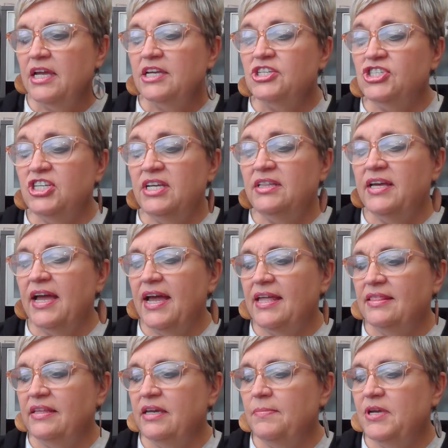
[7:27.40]
Sheila
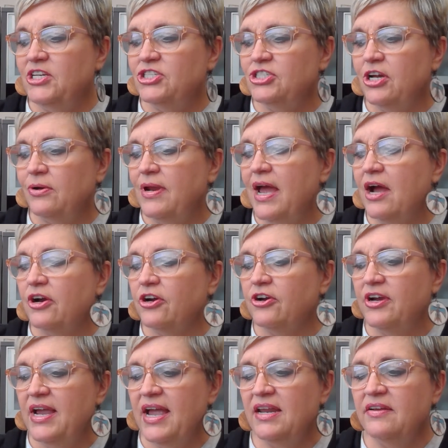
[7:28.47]
and Libby showed how
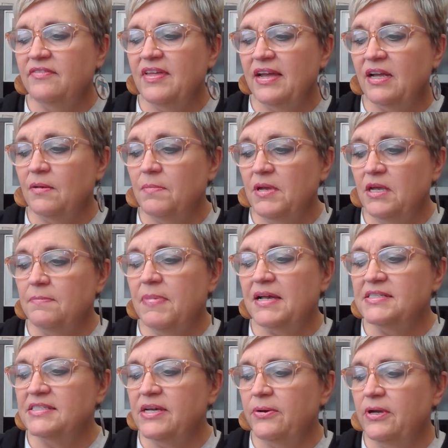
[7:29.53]
creative they could be by
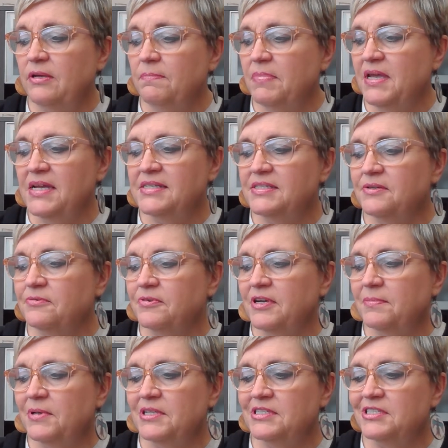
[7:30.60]
sewing beads and
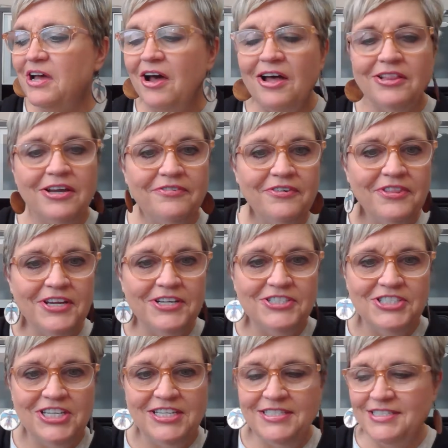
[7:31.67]
ribbons all over their
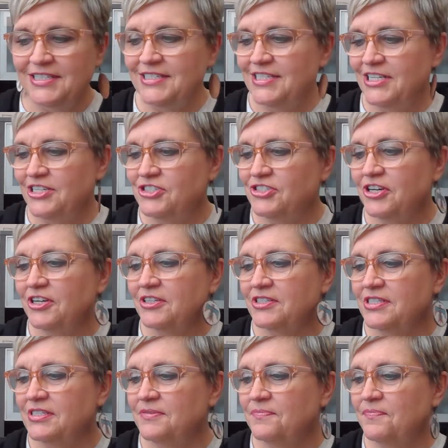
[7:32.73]
jeans and
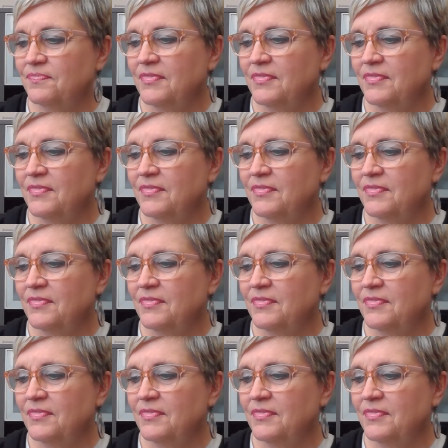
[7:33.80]
t-shirts.